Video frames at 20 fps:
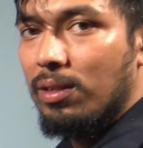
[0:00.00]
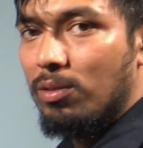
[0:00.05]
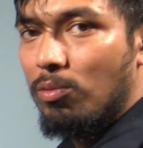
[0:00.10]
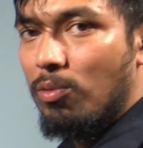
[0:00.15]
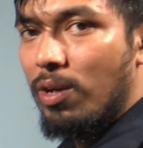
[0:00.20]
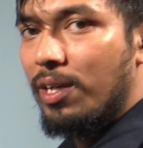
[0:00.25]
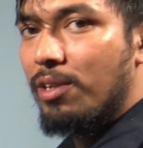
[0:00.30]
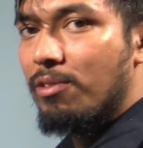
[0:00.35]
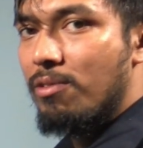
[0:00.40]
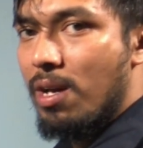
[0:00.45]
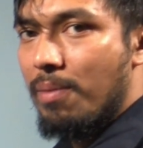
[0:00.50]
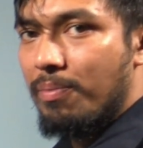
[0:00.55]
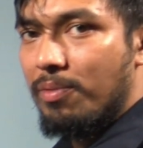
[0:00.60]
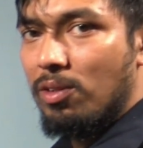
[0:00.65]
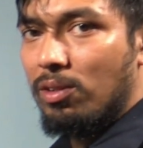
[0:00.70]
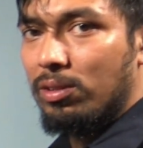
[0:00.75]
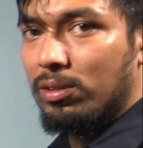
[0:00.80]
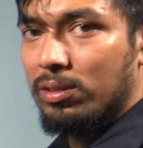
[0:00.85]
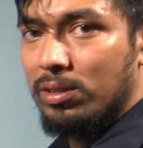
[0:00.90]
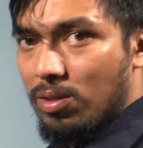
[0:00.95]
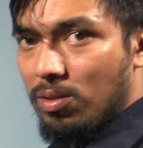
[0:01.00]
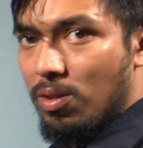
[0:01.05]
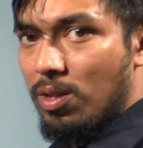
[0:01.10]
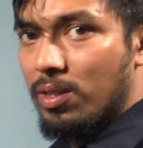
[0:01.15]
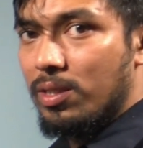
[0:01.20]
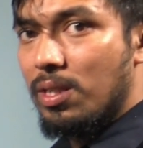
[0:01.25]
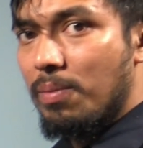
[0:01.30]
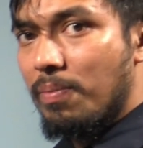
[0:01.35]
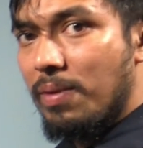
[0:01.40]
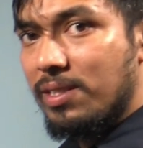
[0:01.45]
What you have done,
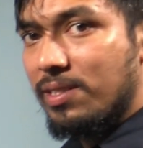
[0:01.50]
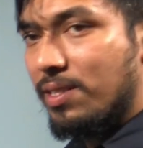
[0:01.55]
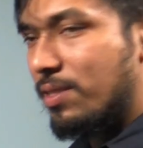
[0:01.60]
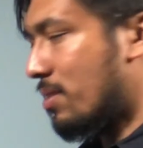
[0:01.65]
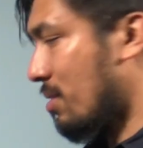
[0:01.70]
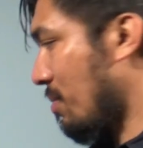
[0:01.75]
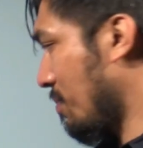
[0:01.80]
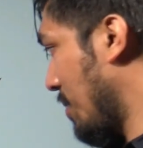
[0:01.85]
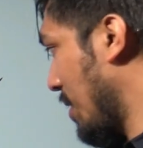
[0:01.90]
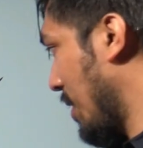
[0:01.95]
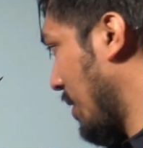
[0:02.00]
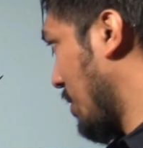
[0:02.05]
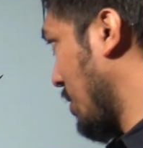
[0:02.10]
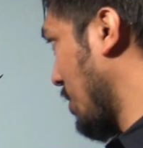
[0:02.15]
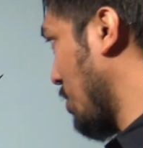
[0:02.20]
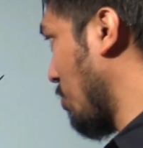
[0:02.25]
on the basis of that